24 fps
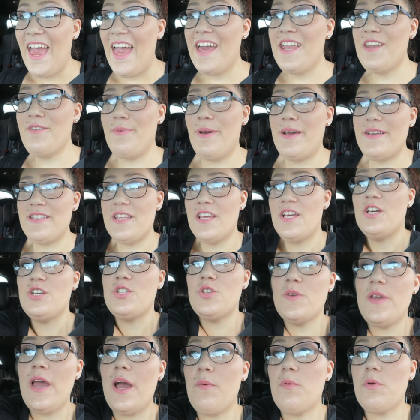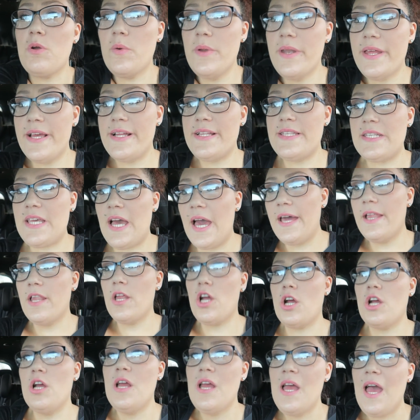Anyways, so yeah, we're going to get
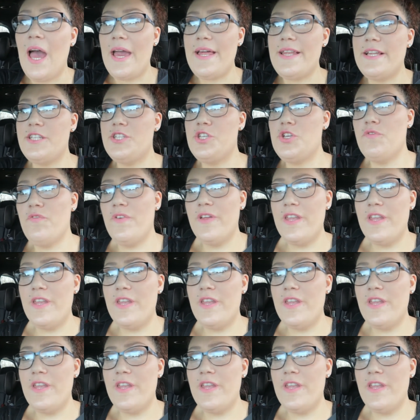Skyler. I did 2